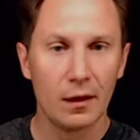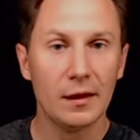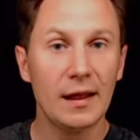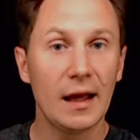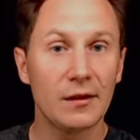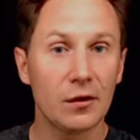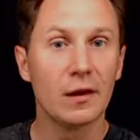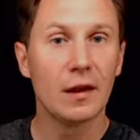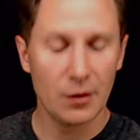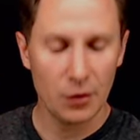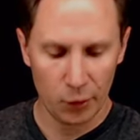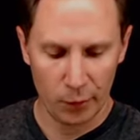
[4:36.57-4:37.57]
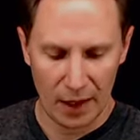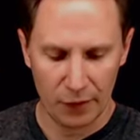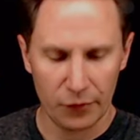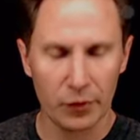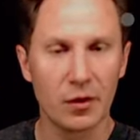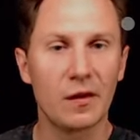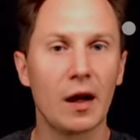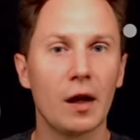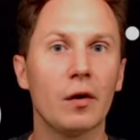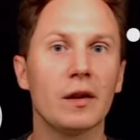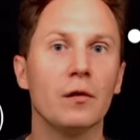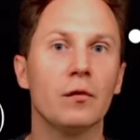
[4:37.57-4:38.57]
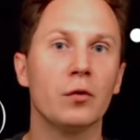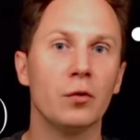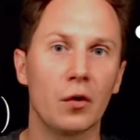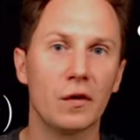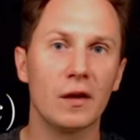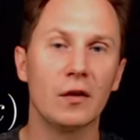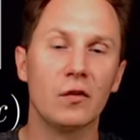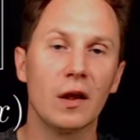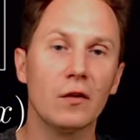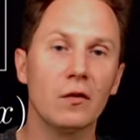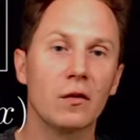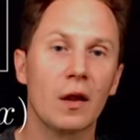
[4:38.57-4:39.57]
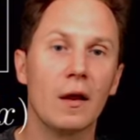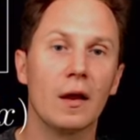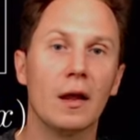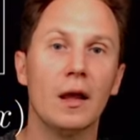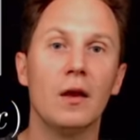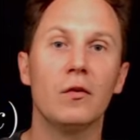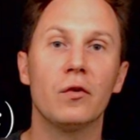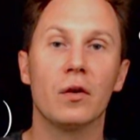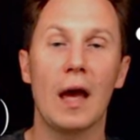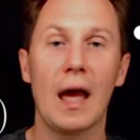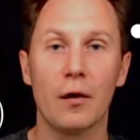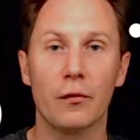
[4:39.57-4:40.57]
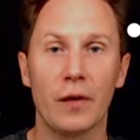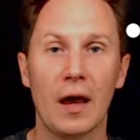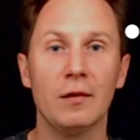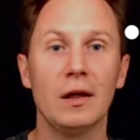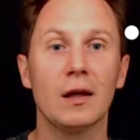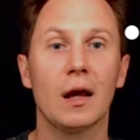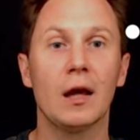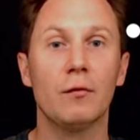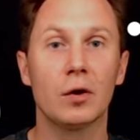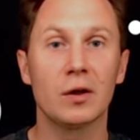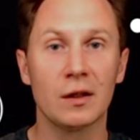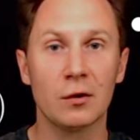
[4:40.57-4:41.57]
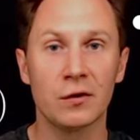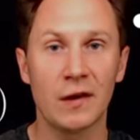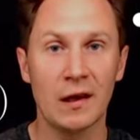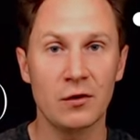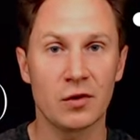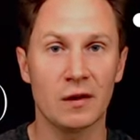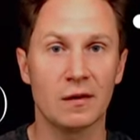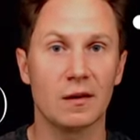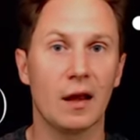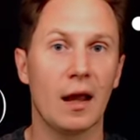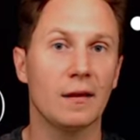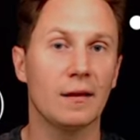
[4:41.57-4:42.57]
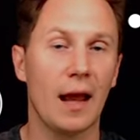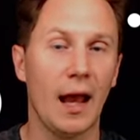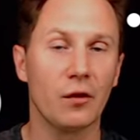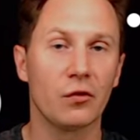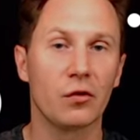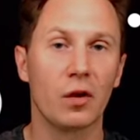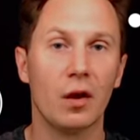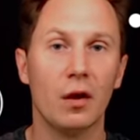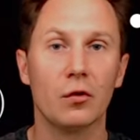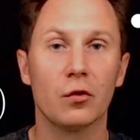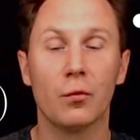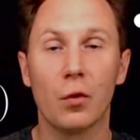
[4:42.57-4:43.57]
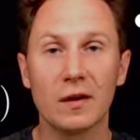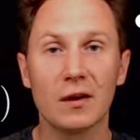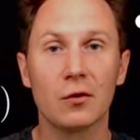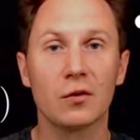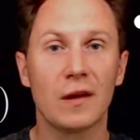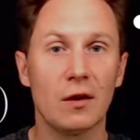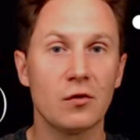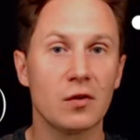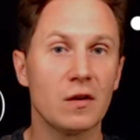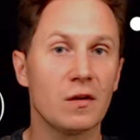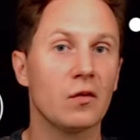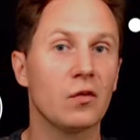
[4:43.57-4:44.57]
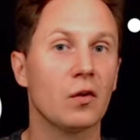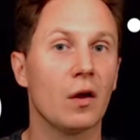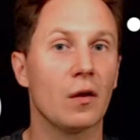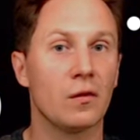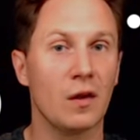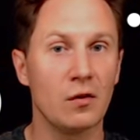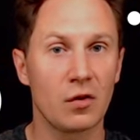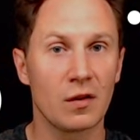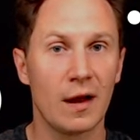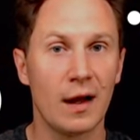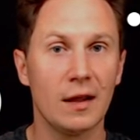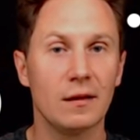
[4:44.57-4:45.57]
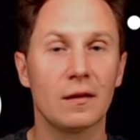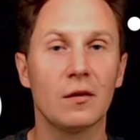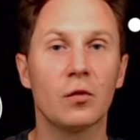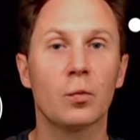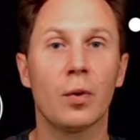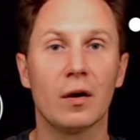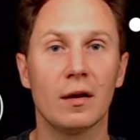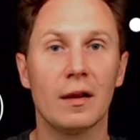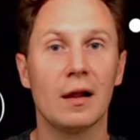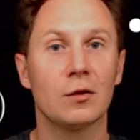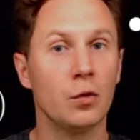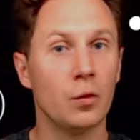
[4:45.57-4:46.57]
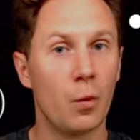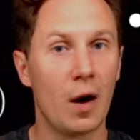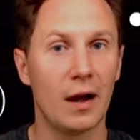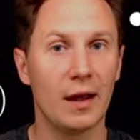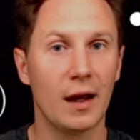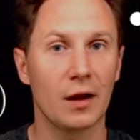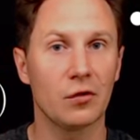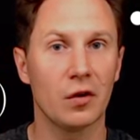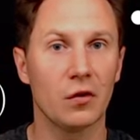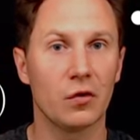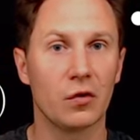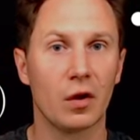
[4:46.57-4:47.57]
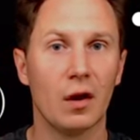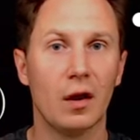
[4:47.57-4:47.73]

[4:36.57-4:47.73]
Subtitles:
Yet another way for the derivative to not exist is f having a vertical tangent at x. So vertical tangent is a tangent line that is parallel to the y-axis.